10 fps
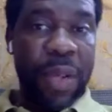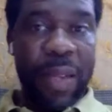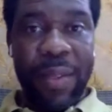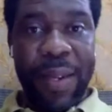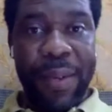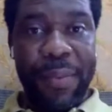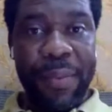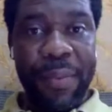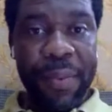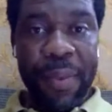to that time.
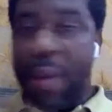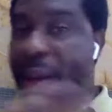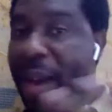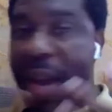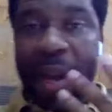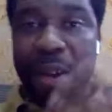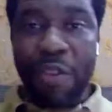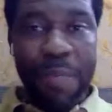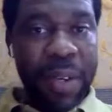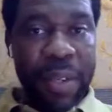I have
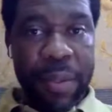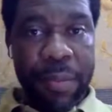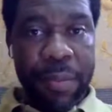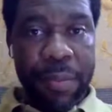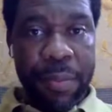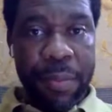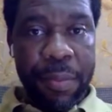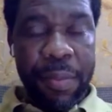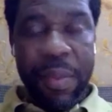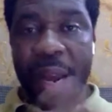no money.
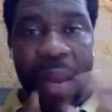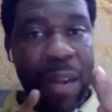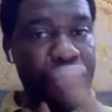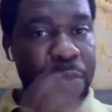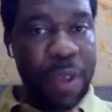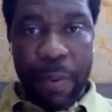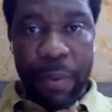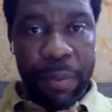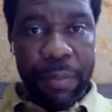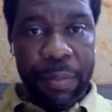I have no people.